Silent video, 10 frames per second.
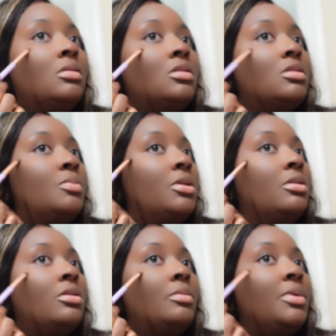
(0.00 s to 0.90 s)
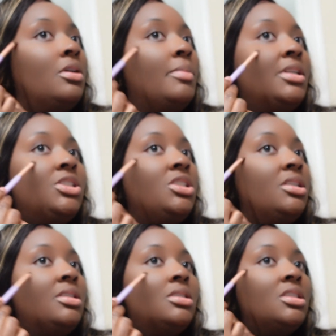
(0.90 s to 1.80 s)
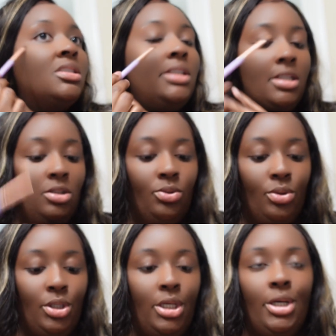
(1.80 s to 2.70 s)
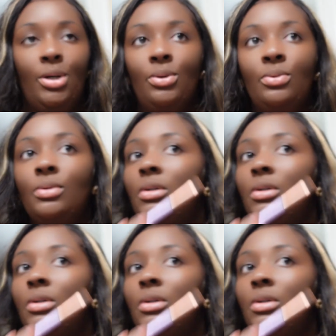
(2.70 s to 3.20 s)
just put a little bit on my cheeks just to get a little glow.